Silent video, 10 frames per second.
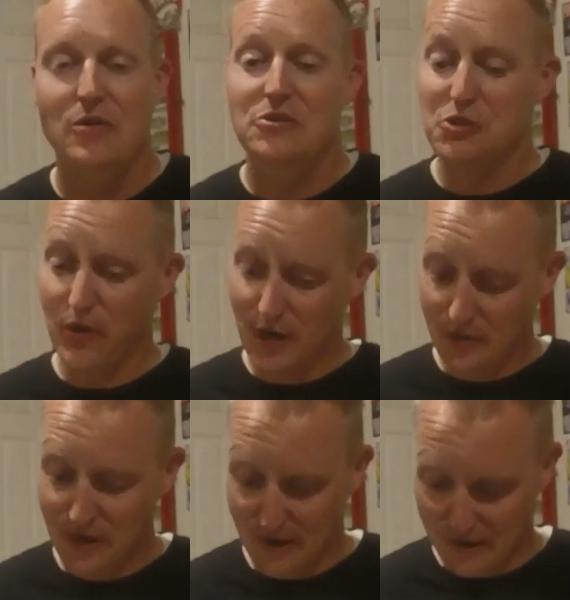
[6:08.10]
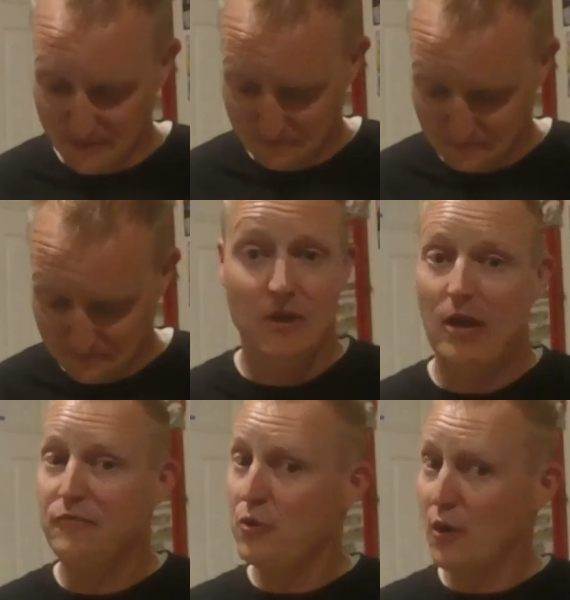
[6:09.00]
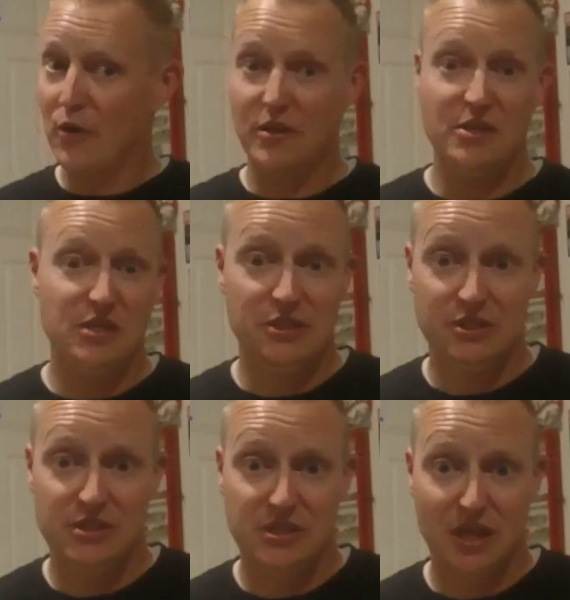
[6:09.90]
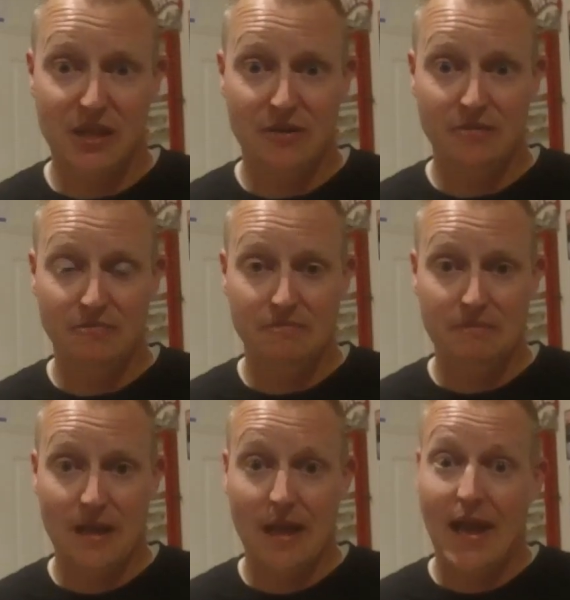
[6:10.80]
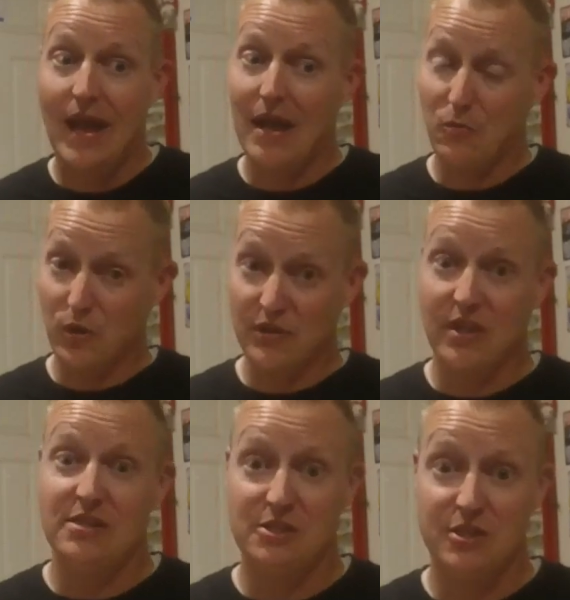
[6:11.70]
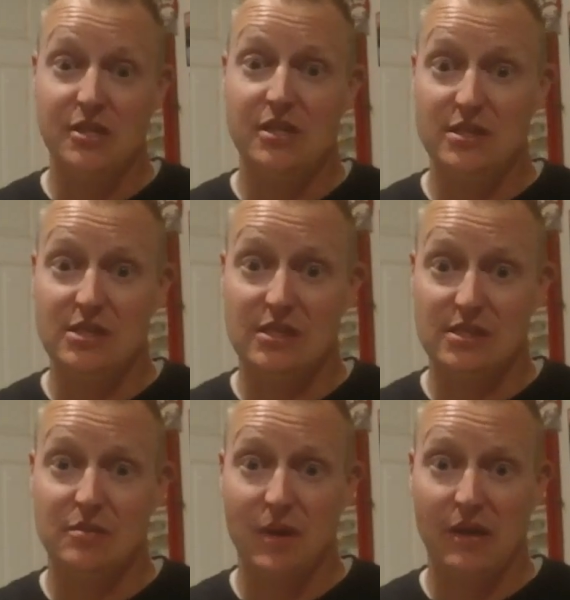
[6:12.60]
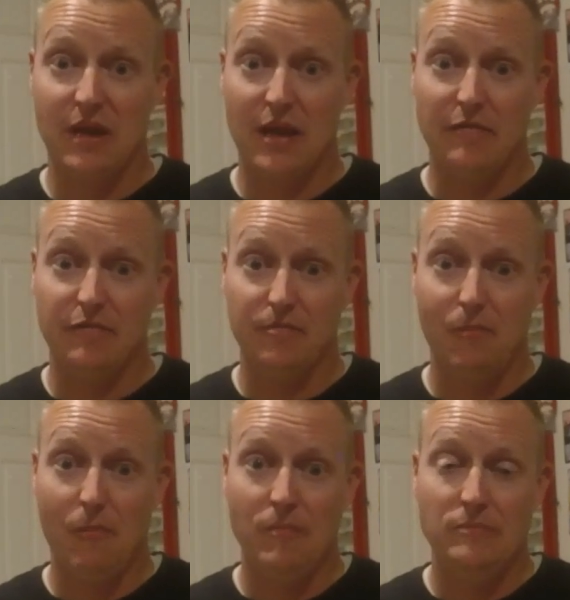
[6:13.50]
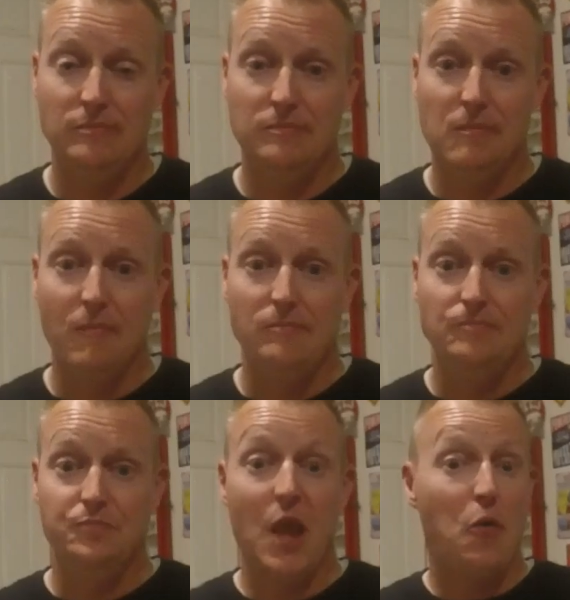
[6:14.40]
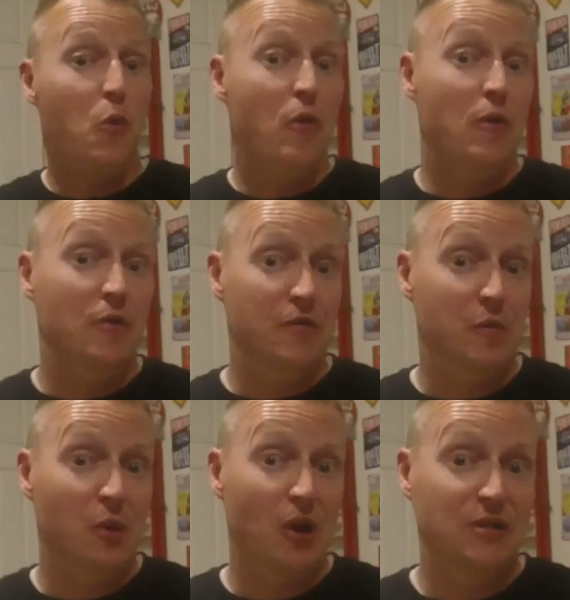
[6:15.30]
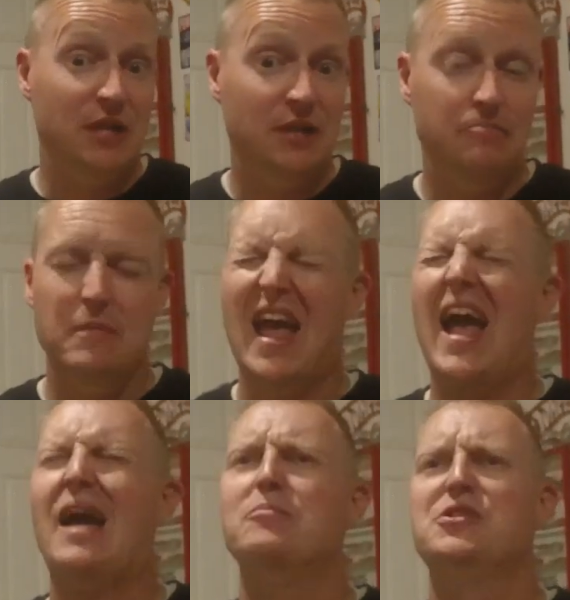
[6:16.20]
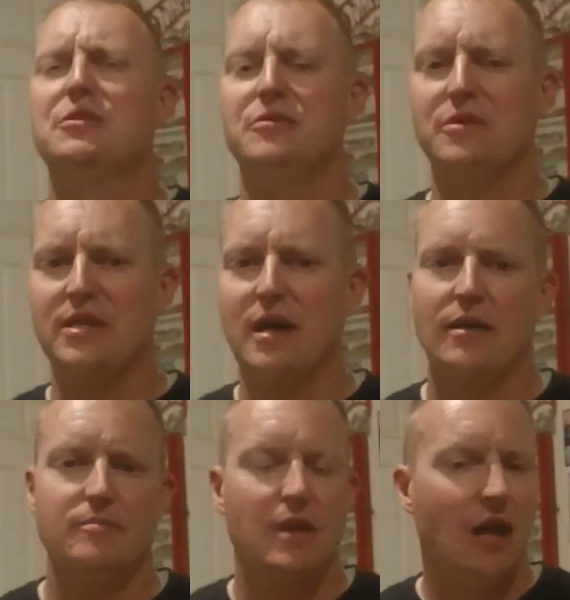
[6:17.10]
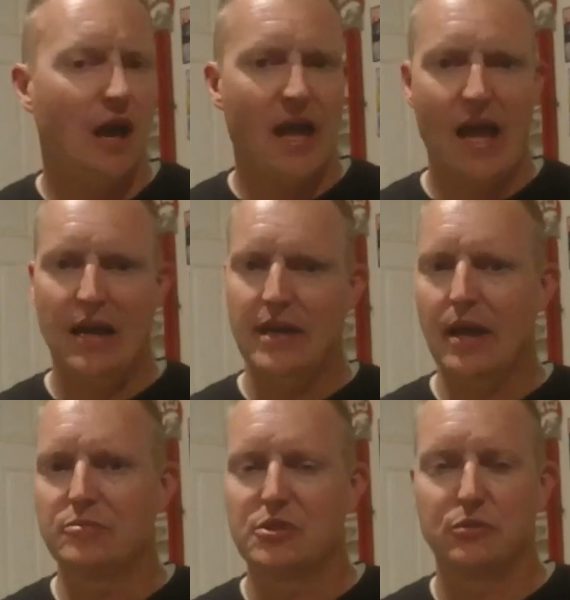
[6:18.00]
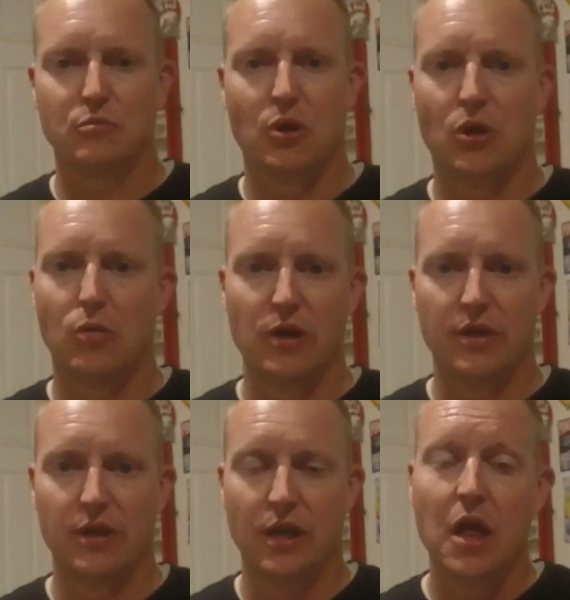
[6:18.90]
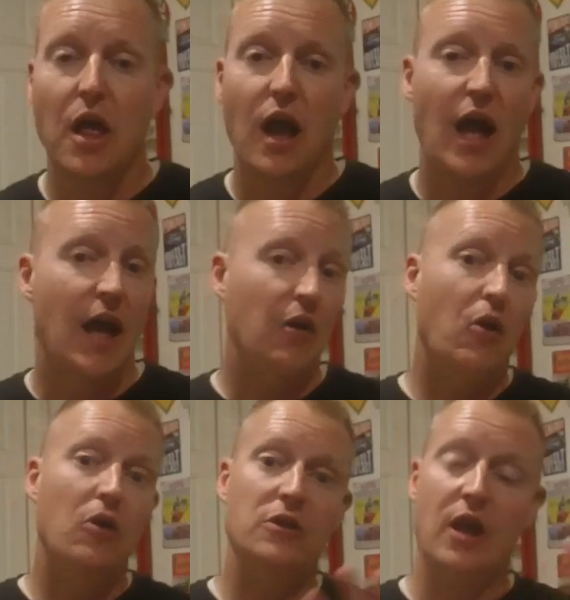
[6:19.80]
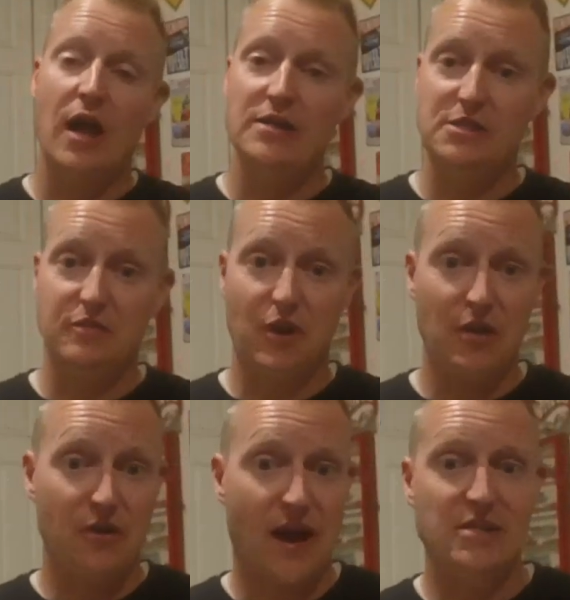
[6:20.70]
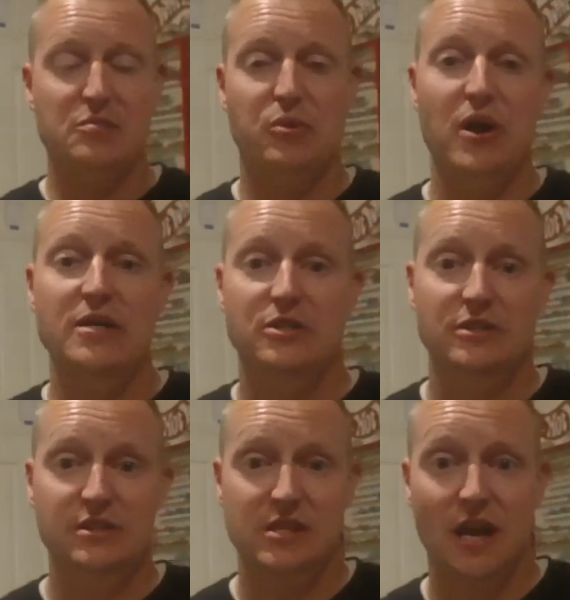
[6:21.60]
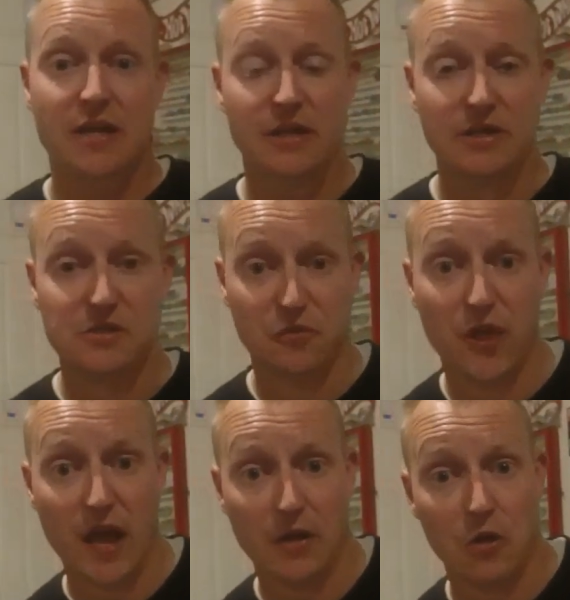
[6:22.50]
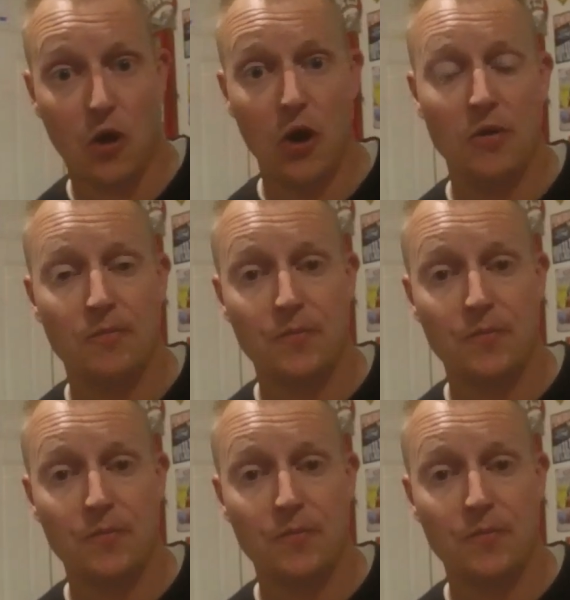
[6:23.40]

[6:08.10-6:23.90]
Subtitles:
So here we are, a few hard decisions later, and one less GT6 in my life. Now, do I regret the project? Absolutely not. I had an absolute ball with it. I had all kinds of other aspirations and ideas for that car.